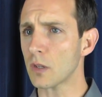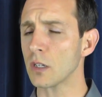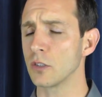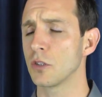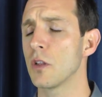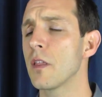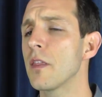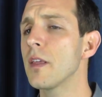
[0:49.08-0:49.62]

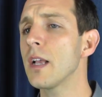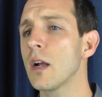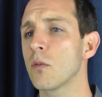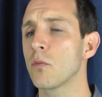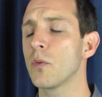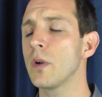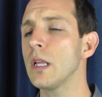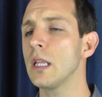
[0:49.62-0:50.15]
So the thing I
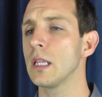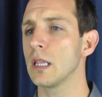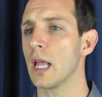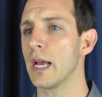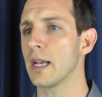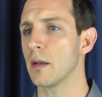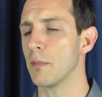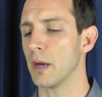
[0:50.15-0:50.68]
really
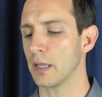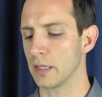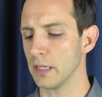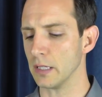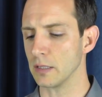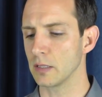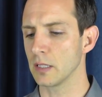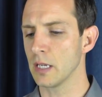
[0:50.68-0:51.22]
like about
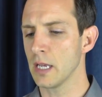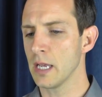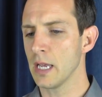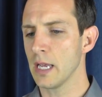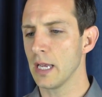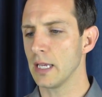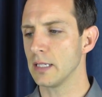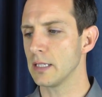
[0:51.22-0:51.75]
this
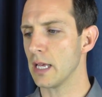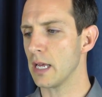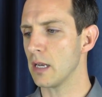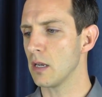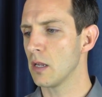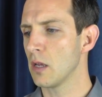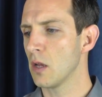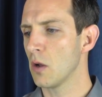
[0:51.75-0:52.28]
is that
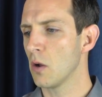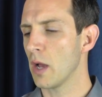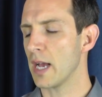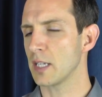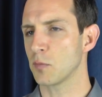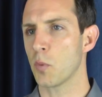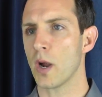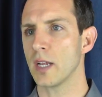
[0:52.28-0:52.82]

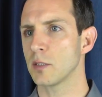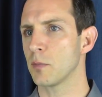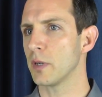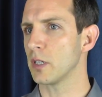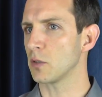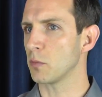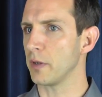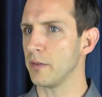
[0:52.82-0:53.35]
as brass
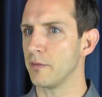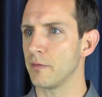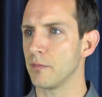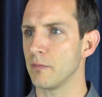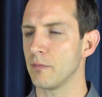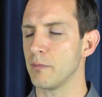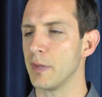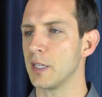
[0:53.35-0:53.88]
players, we've
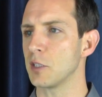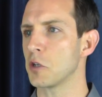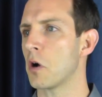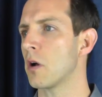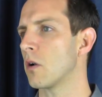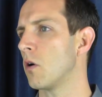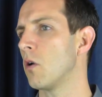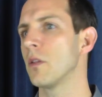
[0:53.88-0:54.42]
been
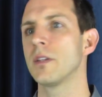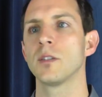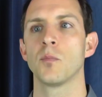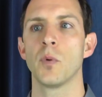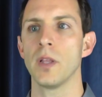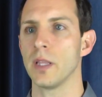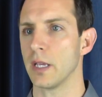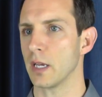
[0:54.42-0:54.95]
taught all these
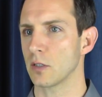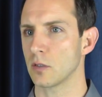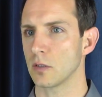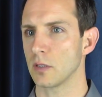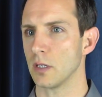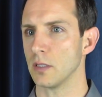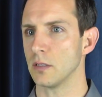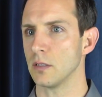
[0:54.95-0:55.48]
breathing
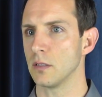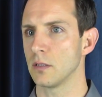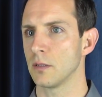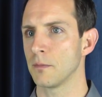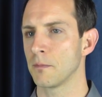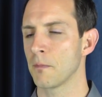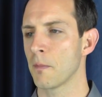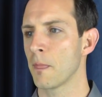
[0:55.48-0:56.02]
exercises.
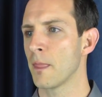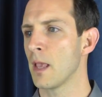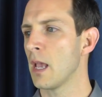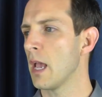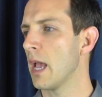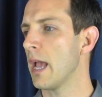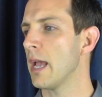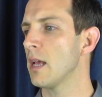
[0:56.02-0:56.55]

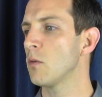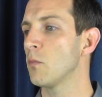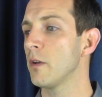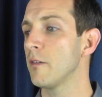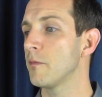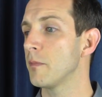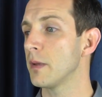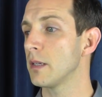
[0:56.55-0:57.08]
And
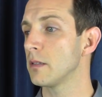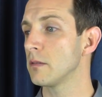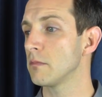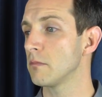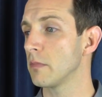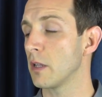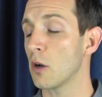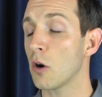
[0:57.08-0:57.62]

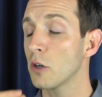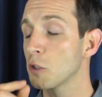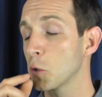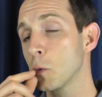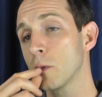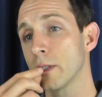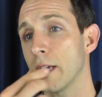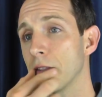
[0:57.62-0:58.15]
there are
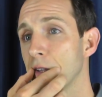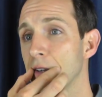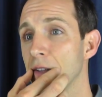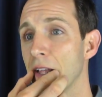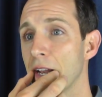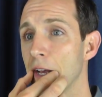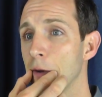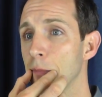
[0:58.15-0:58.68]
tools out there
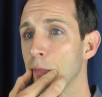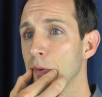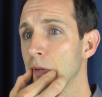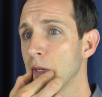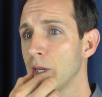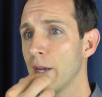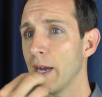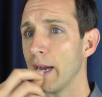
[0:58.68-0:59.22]
that help
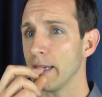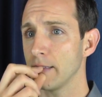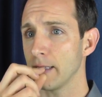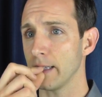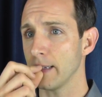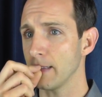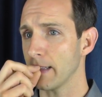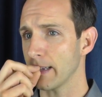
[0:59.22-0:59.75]

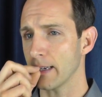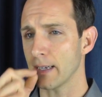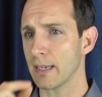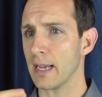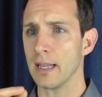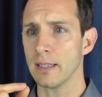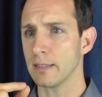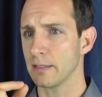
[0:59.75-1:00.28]
isolate, like a
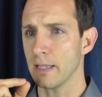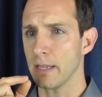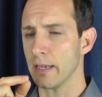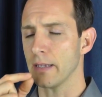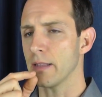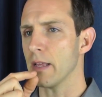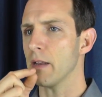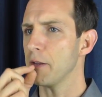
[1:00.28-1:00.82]

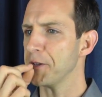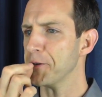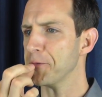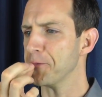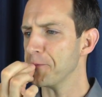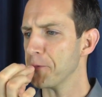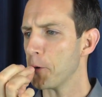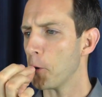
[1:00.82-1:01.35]
calisthenic, that, you
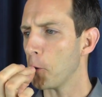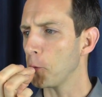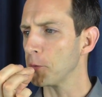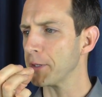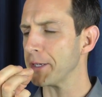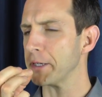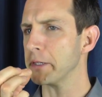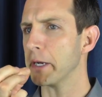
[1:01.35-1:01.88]
know,
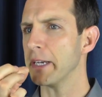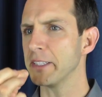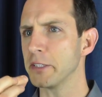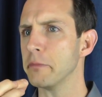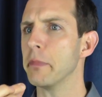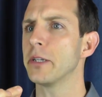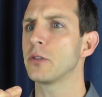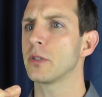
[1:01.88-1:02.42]
holding
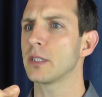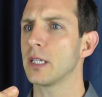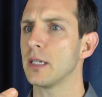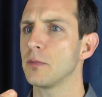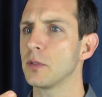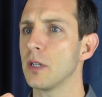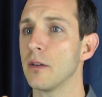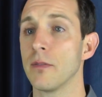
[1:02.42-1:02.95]
isometric
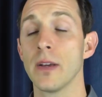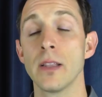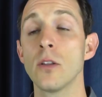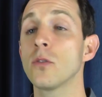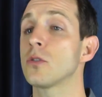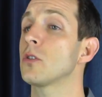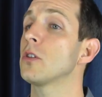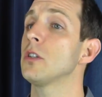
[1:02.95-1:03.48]
type stuff, and
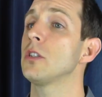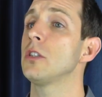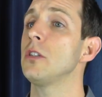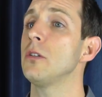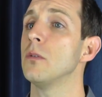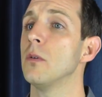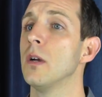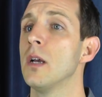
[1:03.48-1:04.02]
those are good
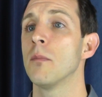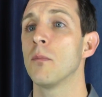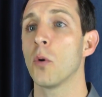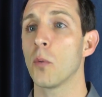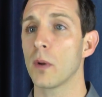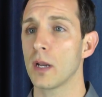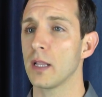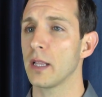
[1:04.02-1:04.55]
too.
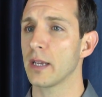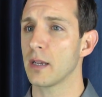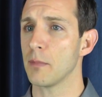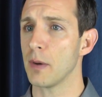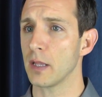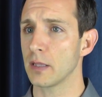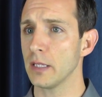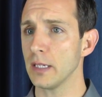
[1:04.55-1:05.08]
But what I like
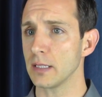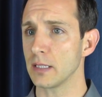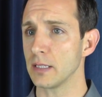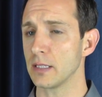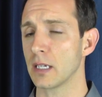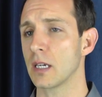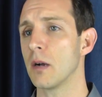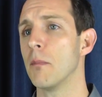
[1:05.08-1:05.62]
about this
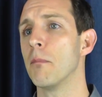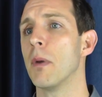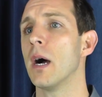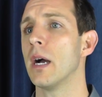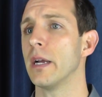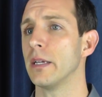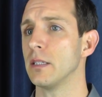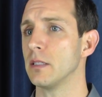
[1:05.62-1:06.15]
is it
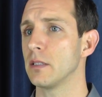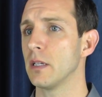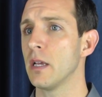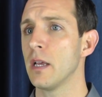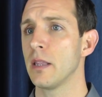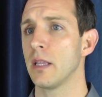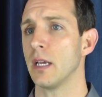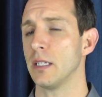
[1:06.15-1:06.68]
combines
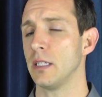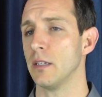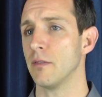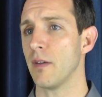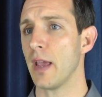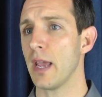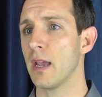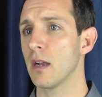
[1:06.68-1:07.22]
the idea
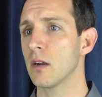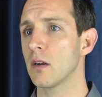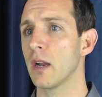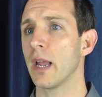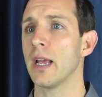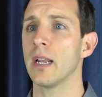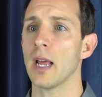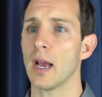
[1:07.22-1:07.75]
of air
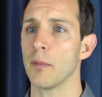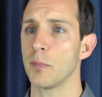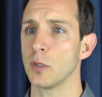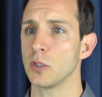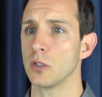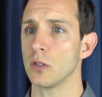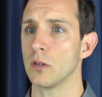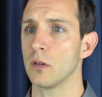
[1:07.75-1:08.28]
and
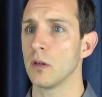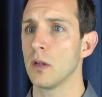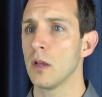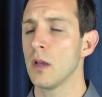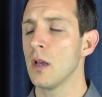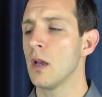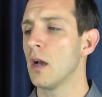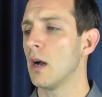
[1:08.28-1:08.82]
aperture,
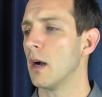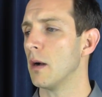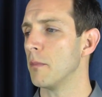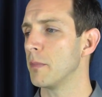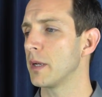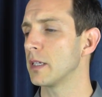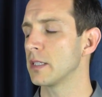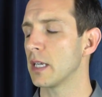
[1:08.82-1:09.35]

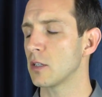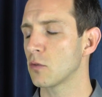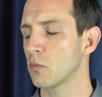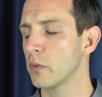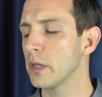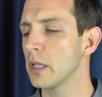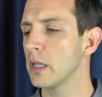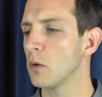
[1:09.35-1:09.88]
because that's
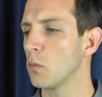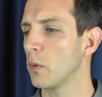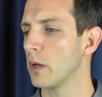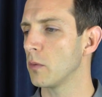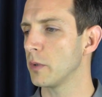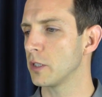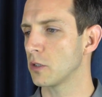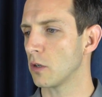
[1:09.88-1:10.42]
really
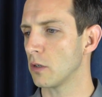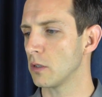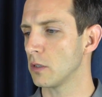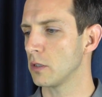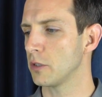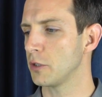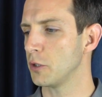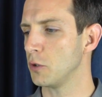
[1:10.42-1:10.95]
when we start
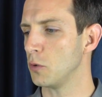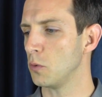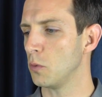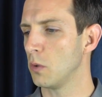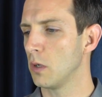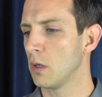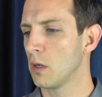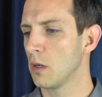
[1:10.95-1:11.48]

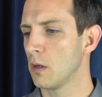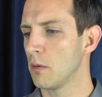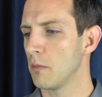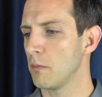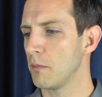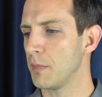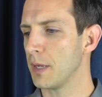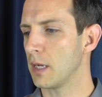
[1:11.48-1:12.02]
to
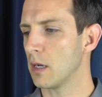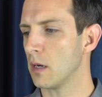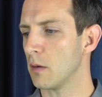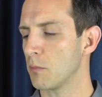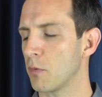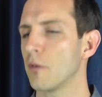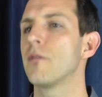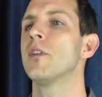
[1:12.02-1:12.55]

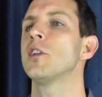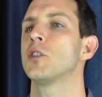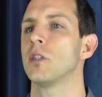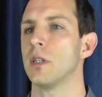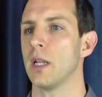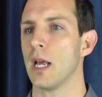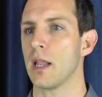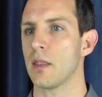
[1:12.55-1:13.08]
become
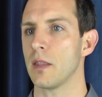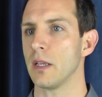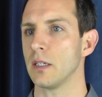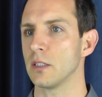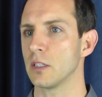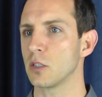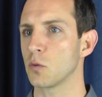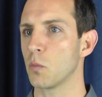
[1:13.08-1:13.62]
proficient at
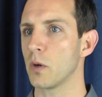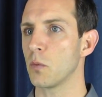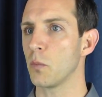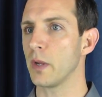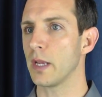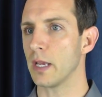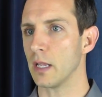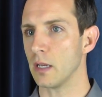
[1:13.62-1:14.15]
things, is when
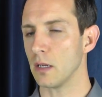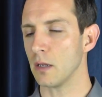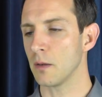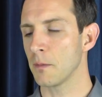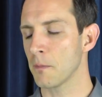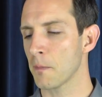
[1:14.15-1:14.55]
we can